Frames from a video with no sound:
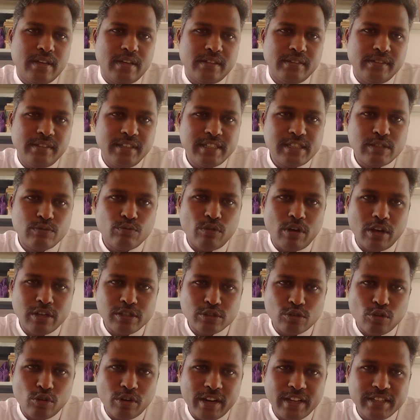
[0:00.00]
This
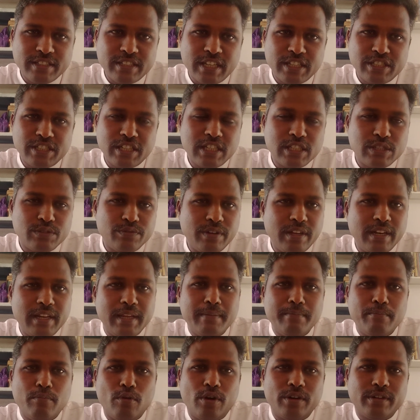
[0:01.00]
vascularization is very
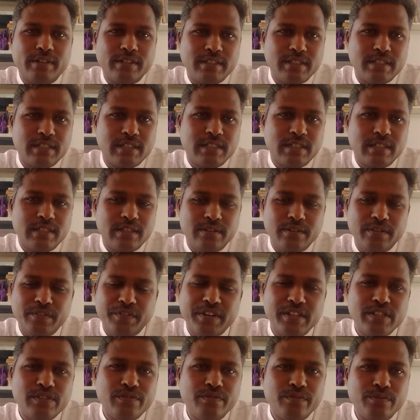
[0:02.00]
important. If
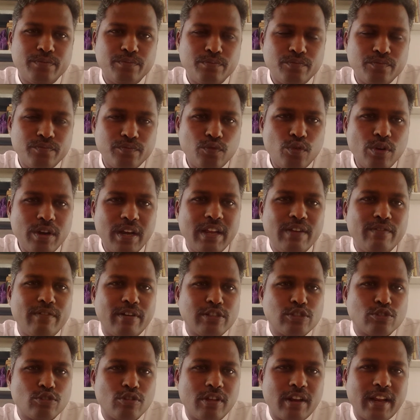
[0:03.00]
it is fully
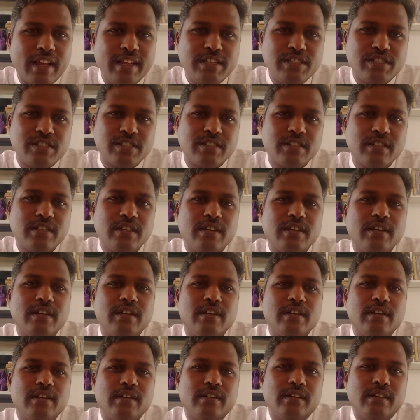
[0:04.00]
vascularized,
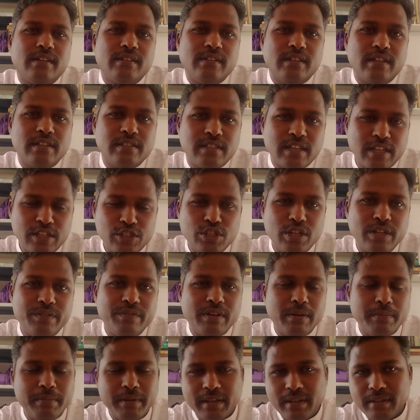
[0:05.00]
the surgery
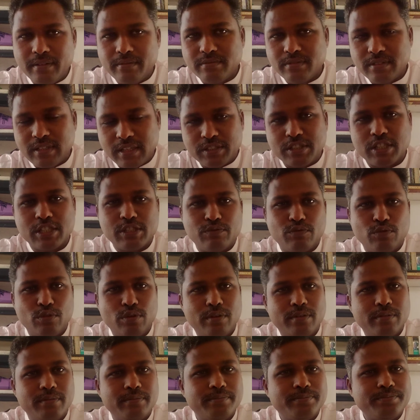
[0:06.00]
will be successful.
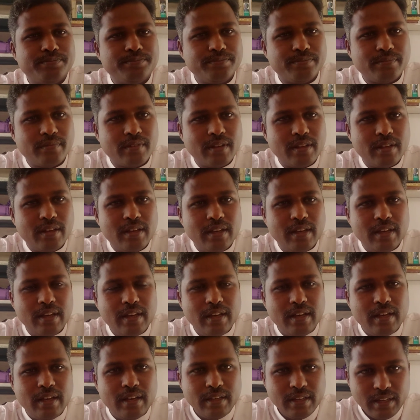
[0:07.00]

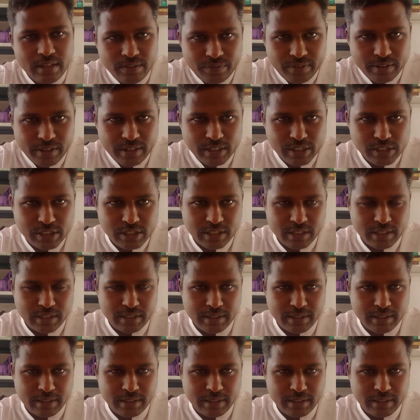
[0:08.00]
If it is